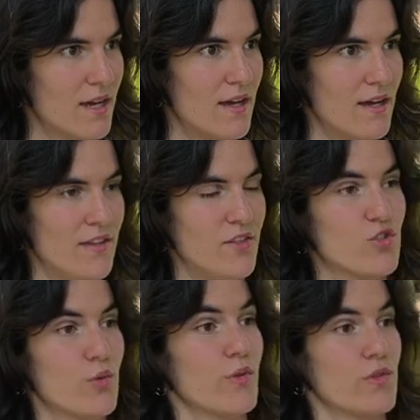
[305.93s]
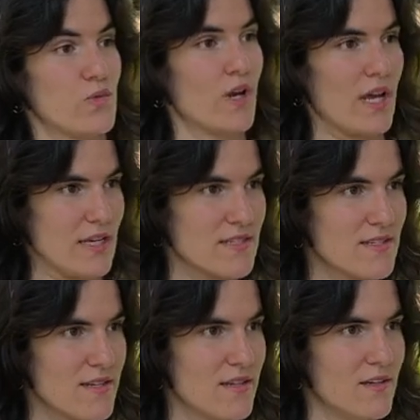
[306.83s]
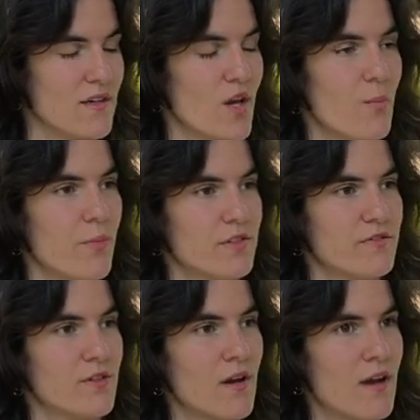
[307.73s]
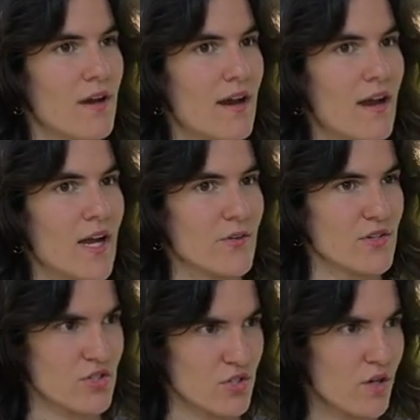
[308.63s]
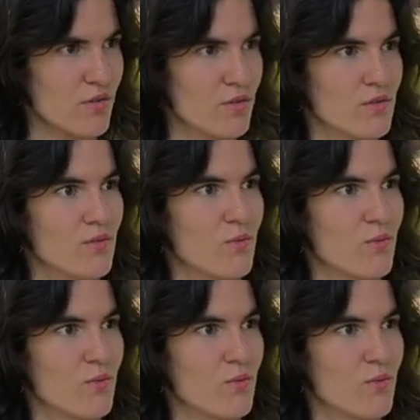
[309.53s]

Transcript: and the truth is what I see. But for Aristotle,